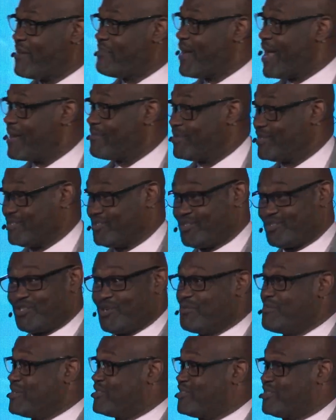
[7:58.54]
Bible is so
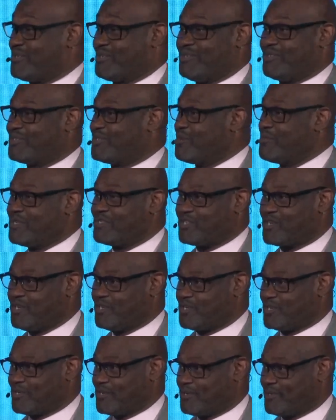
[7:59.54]
much
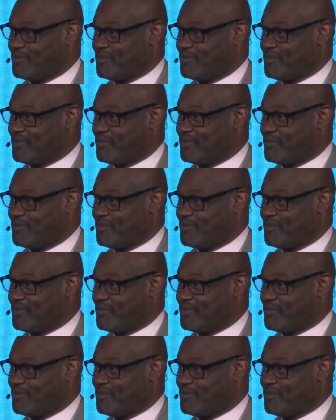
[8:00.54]
gooder.